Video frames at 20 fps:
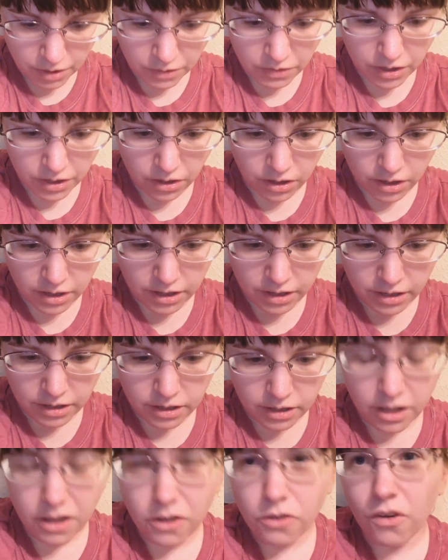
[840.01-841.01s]
nothing on
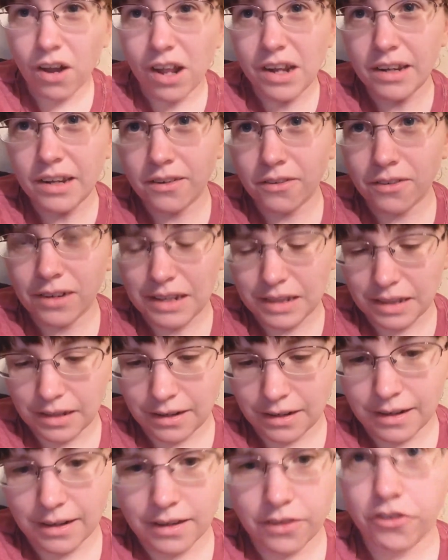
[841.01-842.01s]
it, no writing or
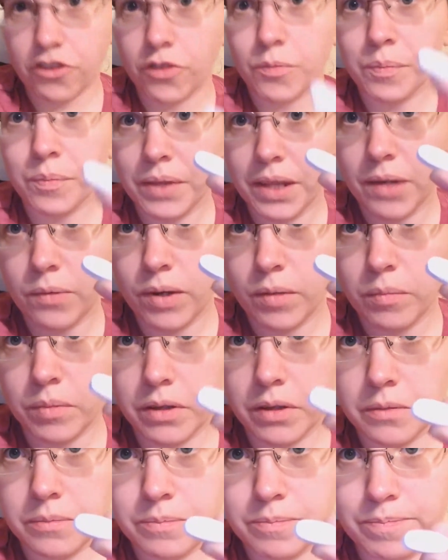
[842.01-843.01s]
anything on it, just plain white
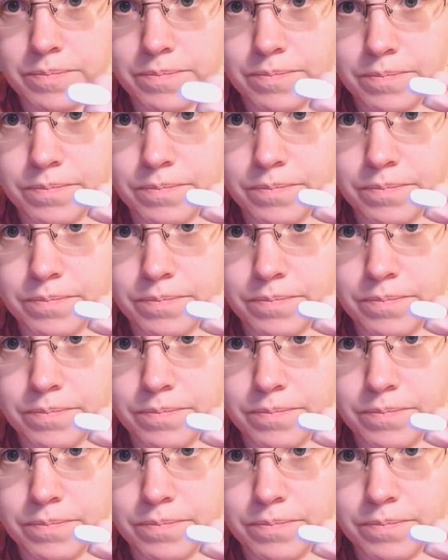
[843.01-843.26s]
pill.